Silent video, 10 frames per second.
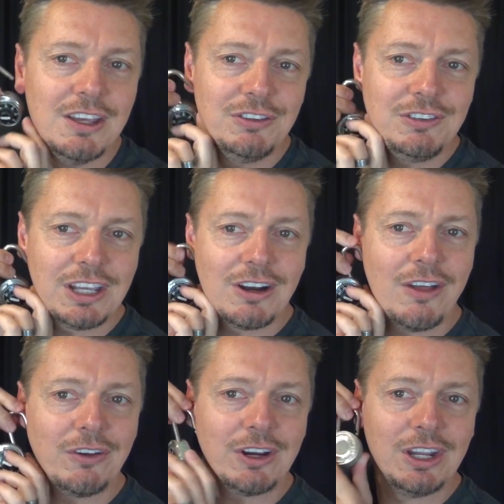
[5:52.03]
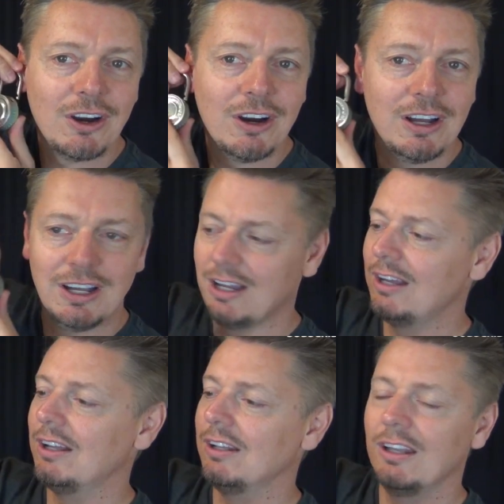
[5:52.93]
stick it on their ear,
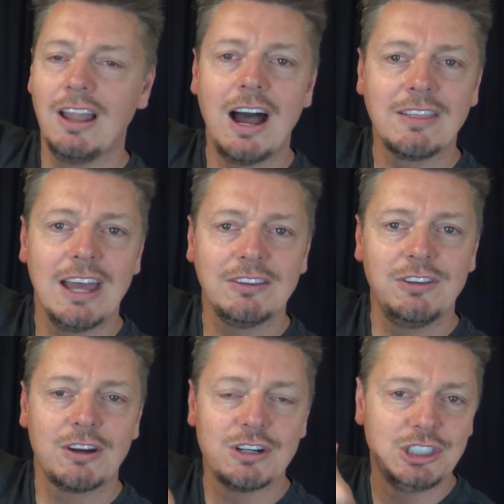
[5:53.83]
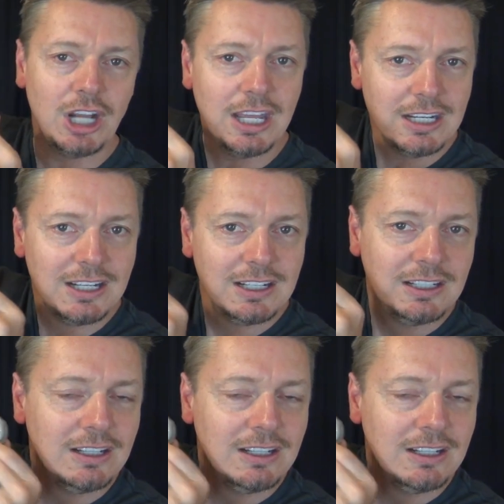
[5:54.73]
lock that sucker shut,